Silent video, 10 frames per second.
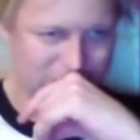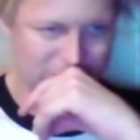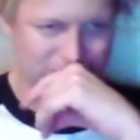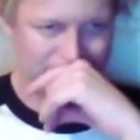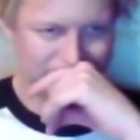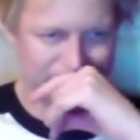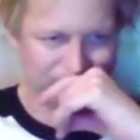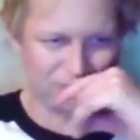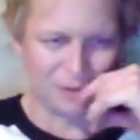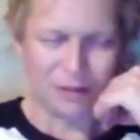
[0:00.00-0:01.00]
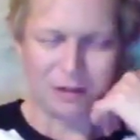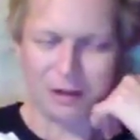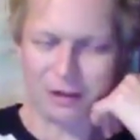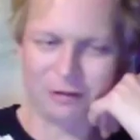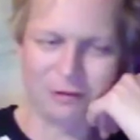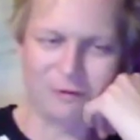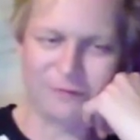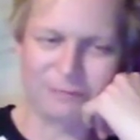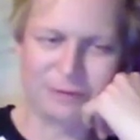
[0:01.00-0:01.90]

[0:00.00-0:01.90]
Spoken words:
I don't know if I'll